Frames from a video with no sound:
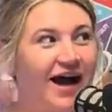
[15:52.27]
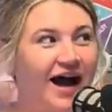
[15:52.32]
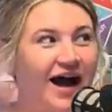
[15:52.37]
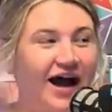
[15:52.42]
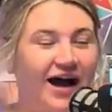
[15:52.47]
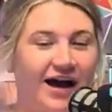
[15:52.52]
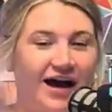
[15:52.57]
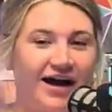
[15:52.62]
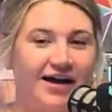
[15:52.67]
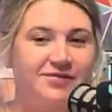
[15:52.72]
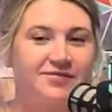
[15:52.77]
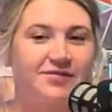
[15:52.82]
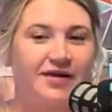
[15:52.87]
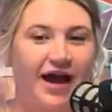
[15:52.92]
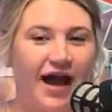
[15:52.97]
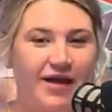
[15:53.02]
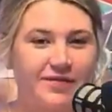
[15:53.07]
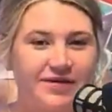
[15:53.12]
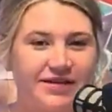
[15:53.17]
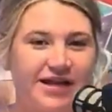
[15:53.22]

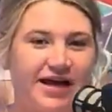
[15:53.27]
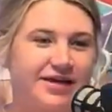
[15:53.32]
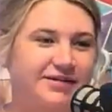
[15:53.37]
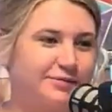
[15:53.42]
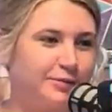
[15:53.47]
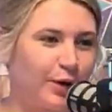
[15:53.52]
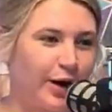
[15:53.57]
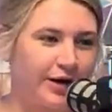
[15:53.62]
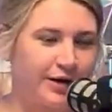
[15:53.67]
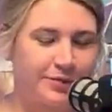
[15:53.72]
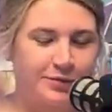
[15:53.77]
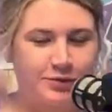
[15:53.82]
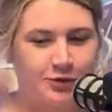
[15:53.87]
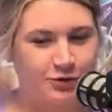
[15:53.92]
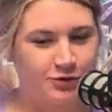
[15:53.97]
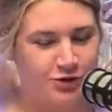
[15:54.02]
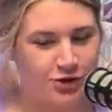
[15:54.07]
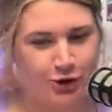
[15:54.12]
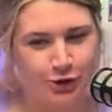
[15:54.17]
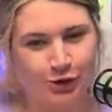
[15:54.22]
I mean, that brought up
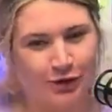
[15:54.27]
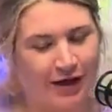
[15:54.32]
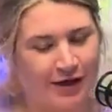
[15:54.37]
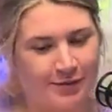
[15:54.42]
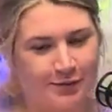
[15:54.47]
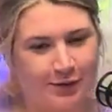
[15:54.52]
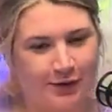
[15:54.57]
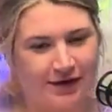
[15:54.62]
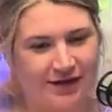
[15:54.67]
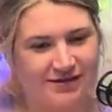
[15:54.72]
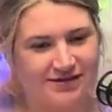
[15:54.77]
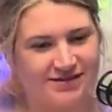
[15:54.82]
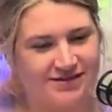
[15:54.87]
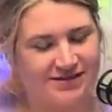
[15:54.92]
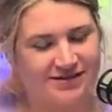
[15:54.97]
2 great points.